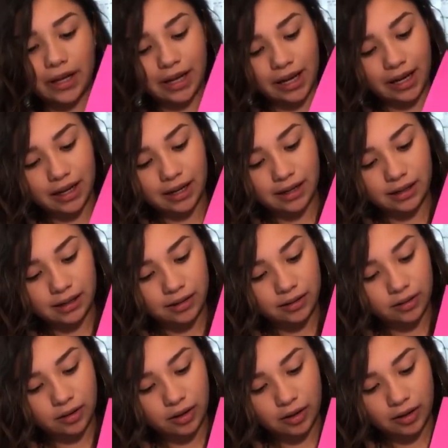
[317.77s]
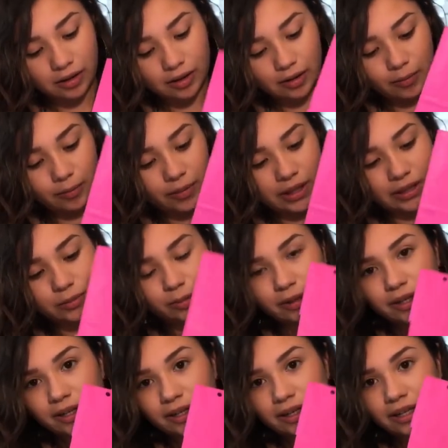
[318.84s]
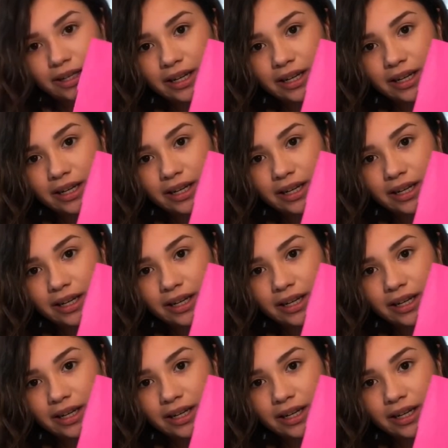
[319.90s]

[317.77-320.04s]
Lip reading: and the place where it